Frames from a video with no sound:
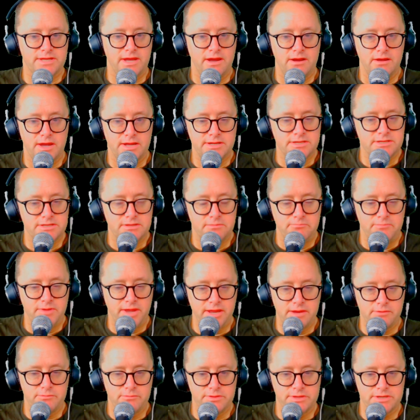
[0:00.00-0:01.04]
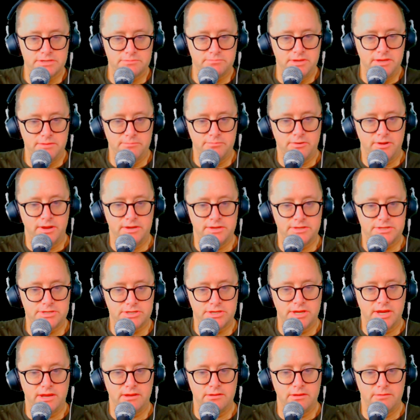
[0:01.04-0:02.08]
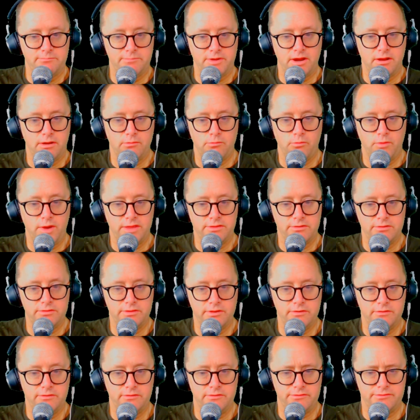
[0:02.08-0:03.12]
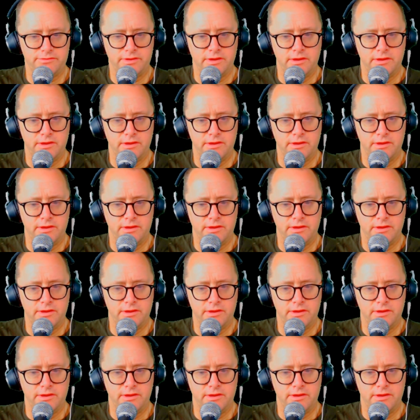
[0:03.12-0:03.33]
had to debate with these people on his channel about whether there's,